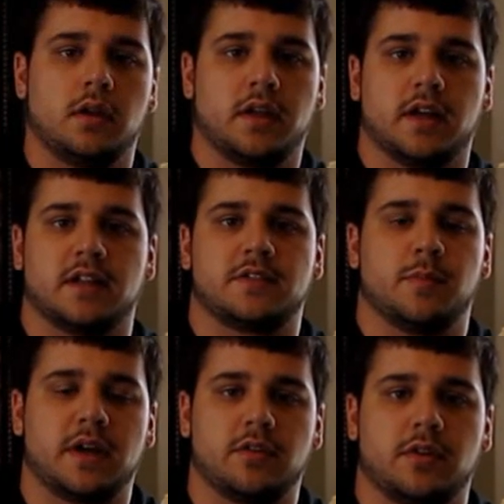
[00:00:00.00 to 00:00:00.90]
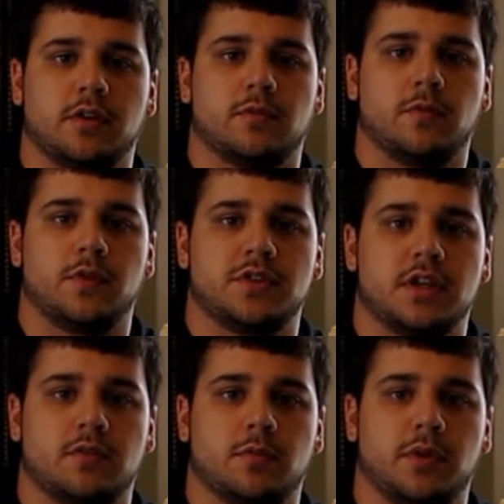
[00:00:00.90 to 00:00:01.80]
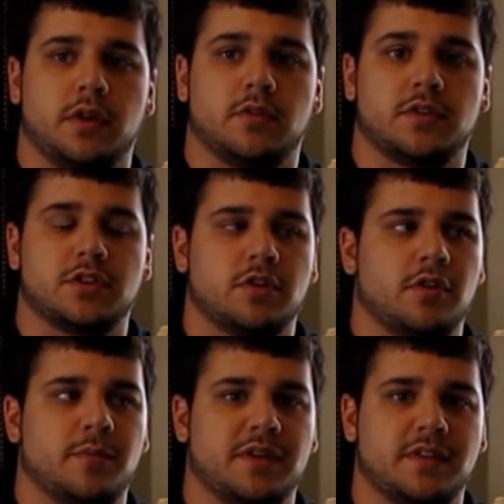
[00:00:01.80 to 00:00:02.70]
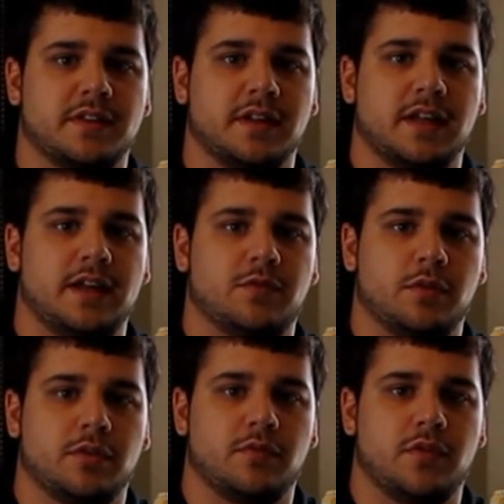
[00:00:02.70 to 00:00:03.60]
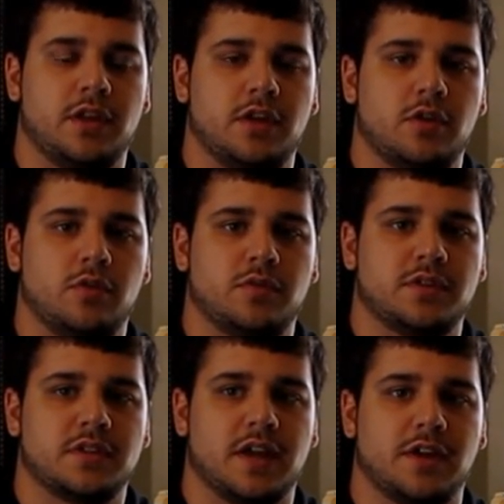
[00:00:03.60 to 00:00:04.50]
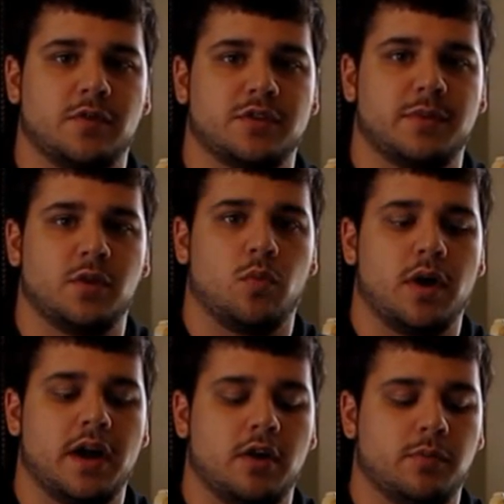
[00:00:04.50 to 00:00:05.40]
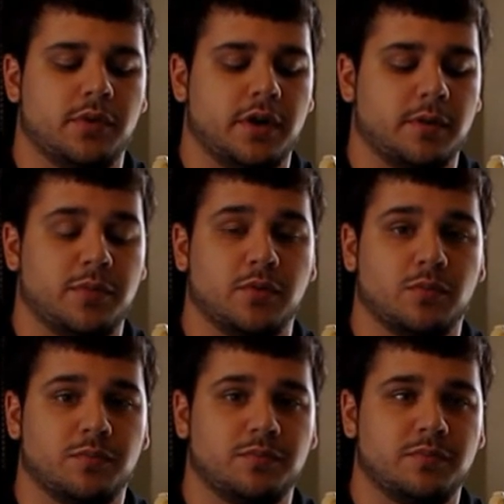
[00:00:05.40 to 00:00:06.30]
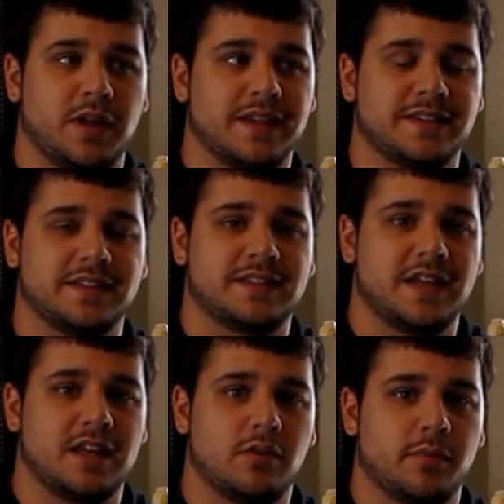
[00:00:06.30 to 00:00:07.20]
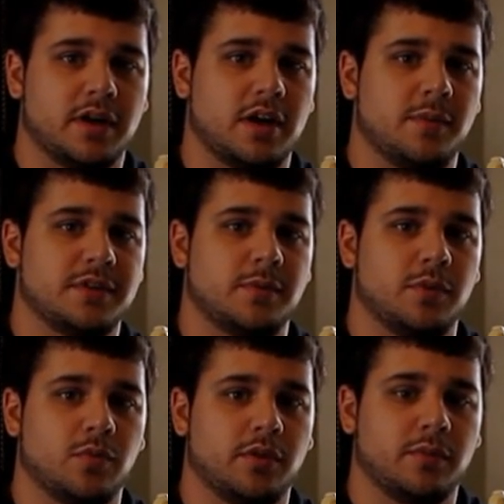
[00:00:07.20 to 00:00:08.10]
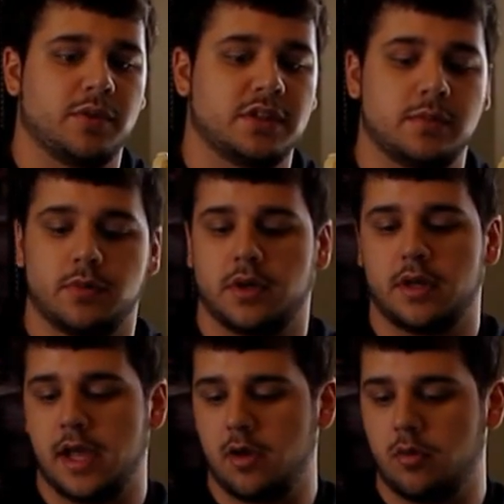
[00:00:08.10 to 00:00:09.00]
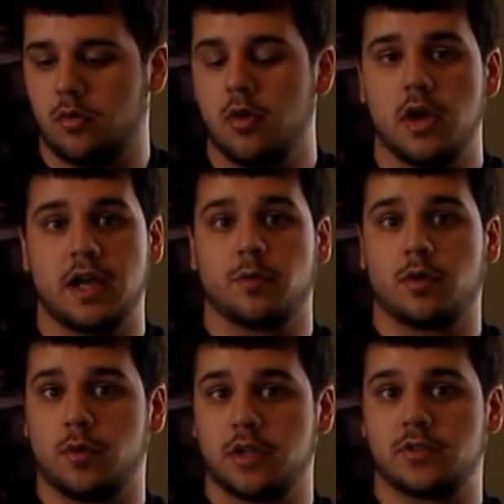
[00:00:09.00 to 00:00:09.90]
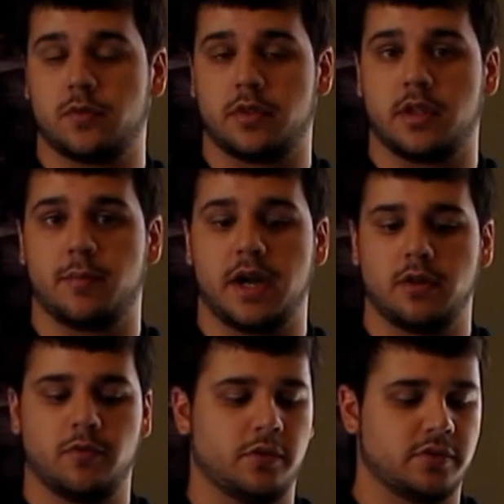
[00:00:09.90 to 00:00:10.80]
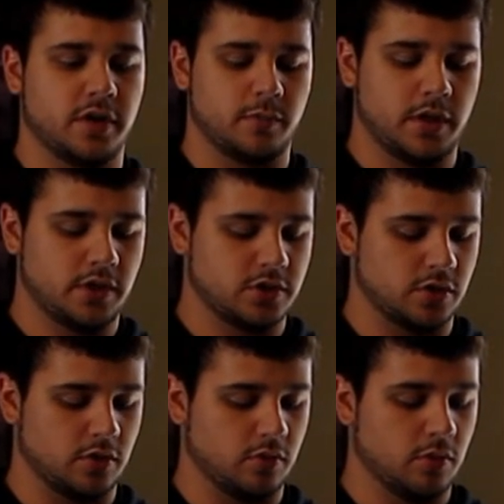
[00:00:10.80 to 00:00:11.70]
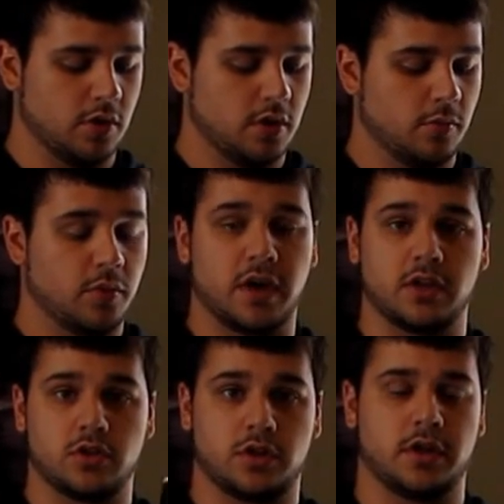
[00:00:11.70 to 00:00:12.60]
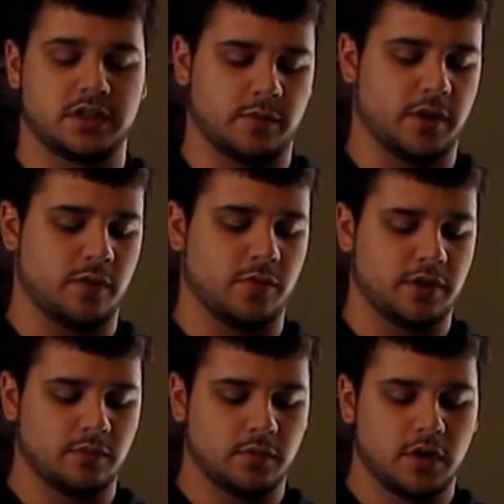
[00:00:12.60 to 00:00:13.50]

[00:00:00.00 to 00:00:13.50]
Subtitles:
Hey guys, Michael here from Fish Tech for Beginners. Sorry about the delay for all the videos. I know it's been a while, but as I said on my comments, I've been really busy. But now I had a request for the biofilter I made, so go ahead and show you guys I made it. Well,